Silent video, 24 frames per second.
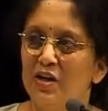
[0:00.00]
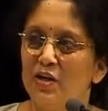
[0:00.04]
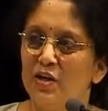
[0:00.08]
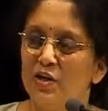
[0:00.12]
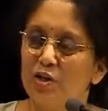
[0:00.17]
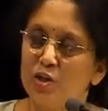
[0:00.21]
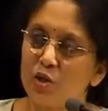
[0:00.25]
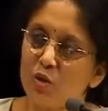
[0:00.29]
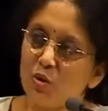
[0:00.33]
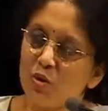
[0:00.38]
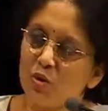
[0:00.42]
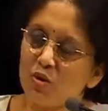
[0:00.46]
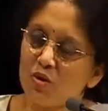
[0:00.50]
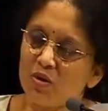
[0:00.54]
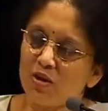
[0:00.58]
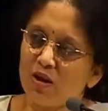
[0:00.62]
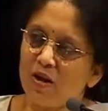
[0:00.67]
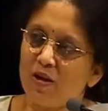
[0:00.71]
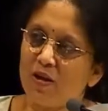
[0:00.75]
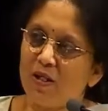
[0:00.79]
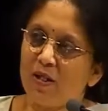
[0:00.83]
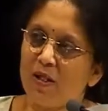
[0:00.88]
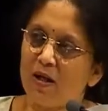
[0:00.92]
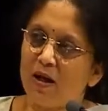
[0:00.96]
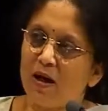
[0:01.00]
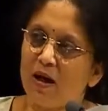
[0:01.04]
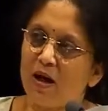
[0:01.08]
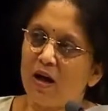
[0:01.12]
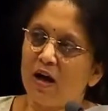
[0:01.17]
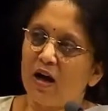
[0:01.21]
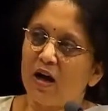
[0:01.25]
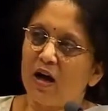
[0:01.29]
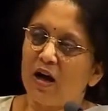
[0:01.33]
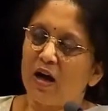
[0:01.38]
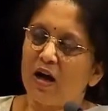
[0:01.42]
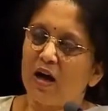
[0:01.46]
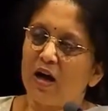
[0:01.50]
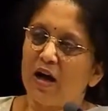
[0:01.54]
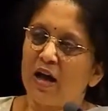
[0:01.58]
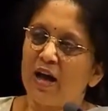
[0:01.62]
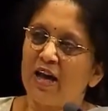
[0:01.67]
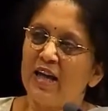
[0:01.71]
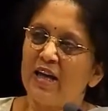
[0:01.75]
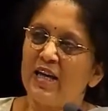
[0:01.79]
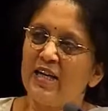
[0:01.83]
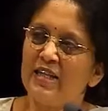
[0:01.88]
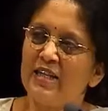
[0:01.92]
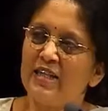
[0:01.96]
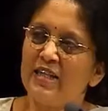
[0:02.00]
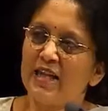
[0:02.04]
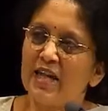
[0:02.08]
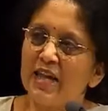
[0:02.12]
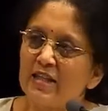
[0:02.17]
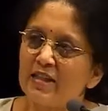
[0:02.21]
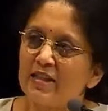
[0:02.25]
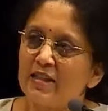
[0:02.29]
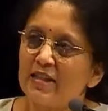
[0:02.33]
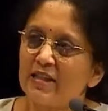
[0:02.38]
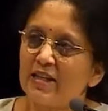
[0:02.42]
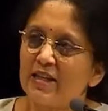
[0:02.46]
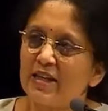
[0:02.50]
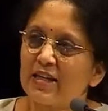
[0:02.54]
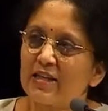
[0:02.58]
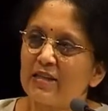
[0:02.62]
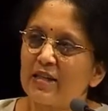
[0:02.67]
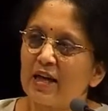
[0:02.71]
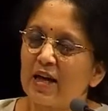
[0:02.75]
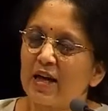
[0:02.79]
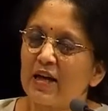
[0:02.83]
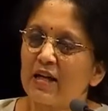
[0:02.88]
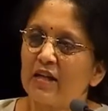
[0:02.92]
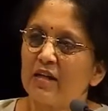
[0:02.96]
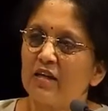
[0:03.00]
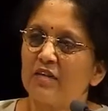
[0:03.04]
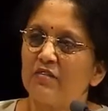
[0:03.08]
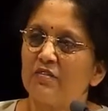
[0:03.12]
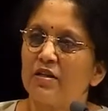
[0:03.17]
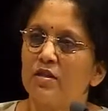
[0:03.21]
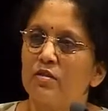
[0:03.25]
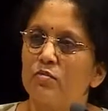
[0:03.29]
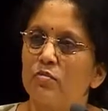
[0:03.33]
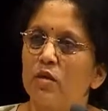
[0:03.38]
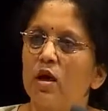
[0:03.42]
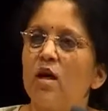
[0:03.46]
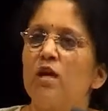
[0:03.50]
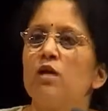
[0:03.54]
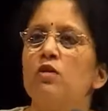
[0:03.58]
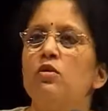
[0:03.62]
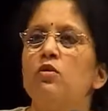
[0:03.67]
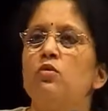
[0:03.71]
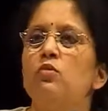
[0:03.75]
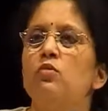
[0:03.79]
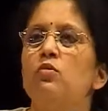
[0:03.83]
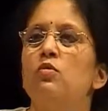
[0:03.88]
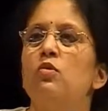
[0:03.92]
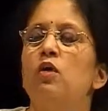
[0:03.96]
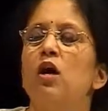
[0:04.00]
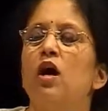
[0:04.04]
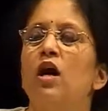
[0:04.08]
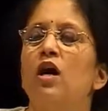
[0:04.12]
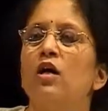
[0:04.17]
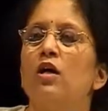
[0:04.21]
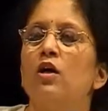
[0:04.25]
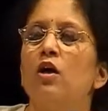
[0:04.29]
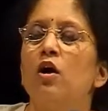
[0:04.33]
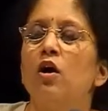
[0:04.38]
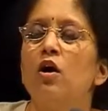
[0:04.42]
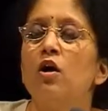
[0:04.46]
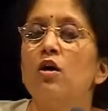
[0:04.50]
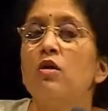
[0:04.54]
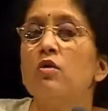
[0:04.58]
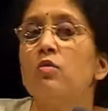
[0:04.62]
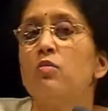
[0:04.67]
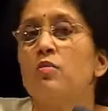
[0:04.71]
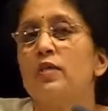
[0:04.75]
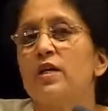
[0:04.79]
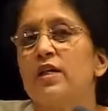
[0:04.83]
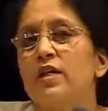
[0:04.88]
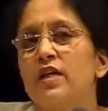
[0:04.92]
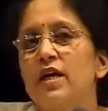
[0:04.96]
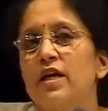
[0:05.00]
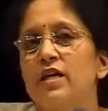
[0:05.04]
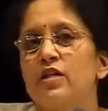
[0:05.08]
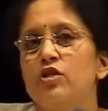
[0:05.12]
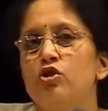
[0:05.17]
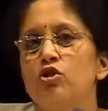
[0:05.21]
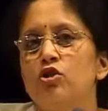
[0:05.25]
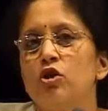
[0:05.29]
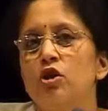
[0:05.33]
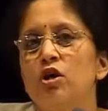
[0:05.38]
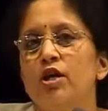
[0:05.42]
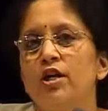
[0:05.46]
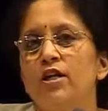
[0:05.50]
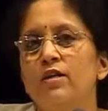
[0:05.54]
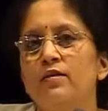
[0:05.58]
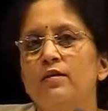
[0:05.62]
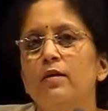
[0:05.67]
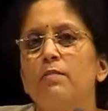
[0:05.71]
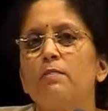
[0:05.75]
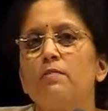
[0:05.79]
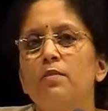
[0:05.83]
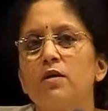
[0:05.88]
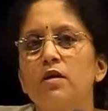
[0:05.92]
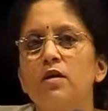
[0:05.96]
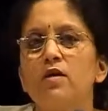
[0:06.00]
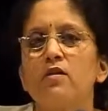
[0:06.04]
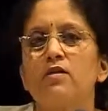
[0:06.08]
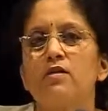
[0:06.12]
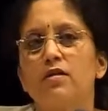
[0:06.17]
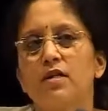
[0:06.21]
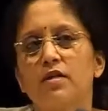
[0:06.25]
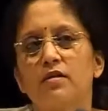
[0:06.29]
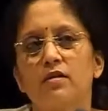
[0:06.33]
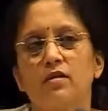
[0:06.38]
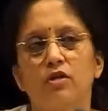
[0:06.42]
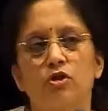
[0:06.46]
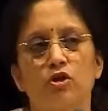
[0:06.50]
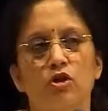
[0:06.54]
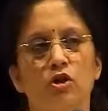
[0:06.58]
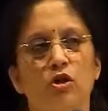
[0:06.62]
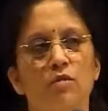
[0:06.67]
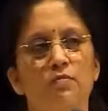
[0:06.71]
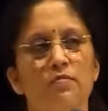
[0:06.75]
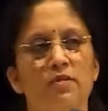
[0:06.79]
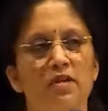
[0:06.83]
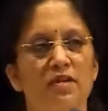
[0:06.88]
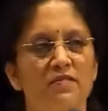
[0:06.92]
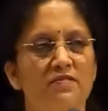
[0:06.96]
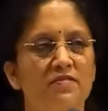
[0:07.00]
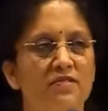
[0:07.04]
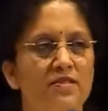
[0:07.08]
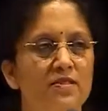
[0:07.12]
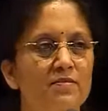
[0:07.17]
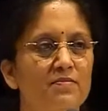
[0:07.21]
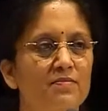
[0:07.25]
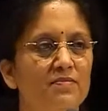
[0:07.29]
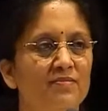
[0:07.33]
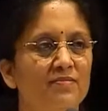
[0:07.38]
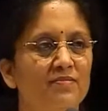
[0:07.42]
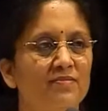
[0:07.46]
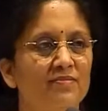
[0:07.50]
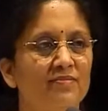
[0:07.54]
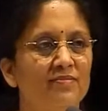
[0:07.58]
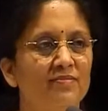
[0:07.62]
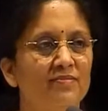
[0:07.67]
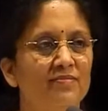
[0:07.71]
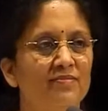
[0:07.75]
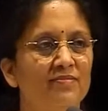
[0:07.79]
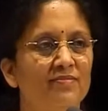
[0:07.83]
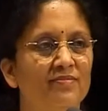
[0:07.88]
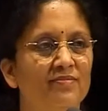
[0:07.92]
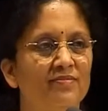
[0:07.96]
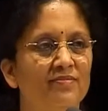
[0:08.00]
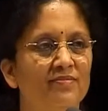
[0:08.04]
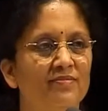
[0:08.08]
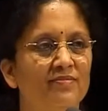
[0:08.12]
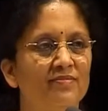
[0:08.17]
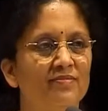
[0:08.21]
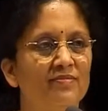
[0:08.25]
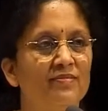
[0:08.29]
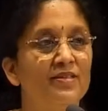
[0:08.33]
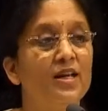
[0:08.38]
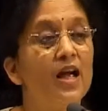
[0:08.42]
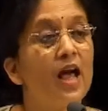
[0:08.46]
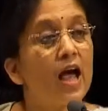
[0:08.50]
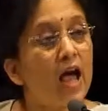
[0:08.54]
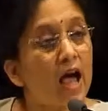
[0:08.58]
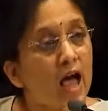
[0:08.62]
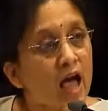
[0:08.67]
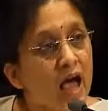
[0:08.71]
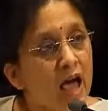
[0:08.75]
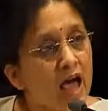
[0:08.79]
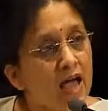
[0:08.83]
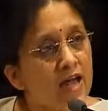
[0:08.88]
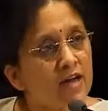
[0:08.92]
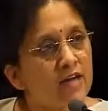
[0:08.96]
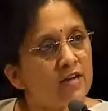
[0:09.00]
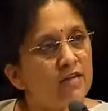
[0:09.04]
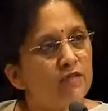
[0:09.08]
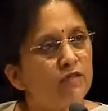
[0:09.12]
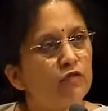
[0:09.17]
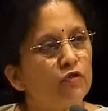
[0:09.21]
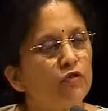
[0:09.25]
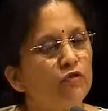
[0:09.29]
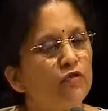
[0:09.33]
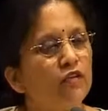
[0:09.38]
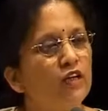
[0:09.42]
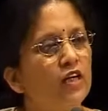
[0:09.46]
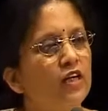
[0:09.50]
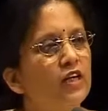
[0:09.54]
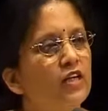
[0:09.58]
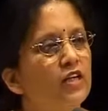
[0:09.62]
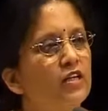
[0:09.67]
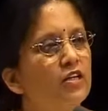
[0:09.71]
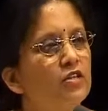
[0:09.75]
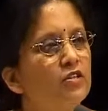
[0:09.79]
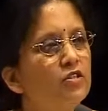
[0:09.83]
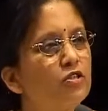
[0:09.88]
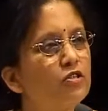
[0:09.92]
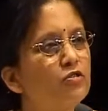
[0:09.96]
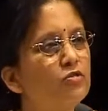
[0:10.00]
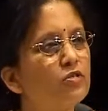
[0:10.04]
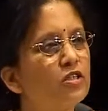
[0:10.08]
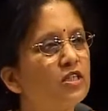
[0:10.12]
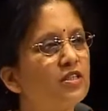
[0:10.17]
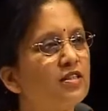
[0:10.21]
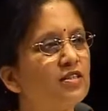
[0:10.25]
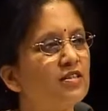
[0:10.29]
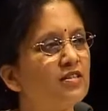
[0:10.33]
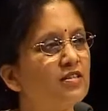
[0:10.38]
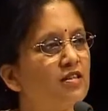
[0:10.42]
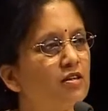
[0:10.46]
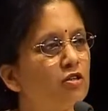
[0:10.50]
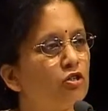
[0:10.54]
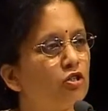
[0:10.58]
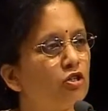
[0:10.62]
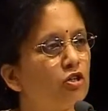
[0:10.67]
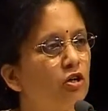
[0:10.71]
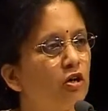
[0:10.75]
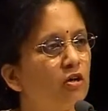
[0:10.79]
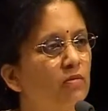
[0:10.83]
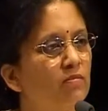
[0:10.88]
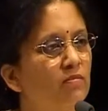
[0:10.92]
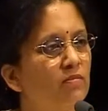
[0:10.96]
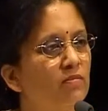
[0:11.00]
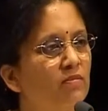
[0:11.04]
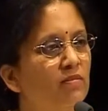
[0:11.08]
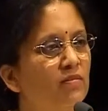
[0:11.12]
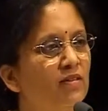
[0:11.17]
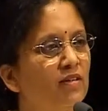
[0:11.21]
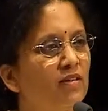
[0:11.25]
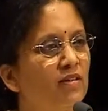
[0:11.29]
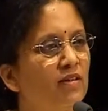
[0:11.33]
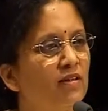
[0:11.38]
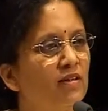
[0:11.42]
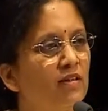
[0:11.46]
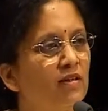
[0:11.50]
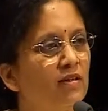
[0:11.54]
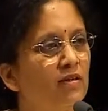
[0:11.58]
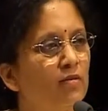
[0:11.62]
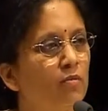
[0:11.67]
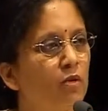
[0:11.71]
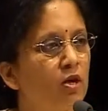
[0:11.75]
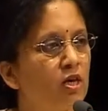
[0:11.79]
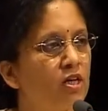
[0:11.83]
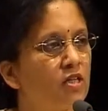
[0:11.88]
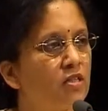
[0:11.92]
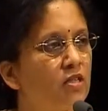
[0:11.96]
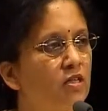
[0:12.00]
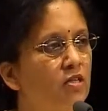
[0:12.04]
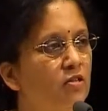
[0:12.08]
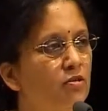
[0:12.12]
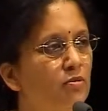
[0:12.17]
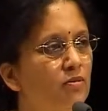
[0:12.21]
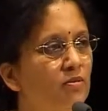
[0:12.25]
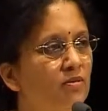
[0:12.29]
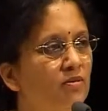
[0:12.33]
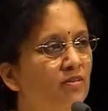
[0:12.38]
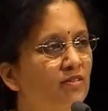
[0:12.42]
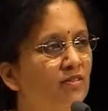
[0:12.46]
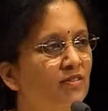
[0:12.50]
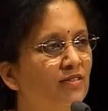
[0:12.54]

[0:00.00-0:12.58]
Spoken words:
So, an intelligent executive is one who, along with enjoying the perks that the job gives him and fulfilling his duties in the job, what does he do?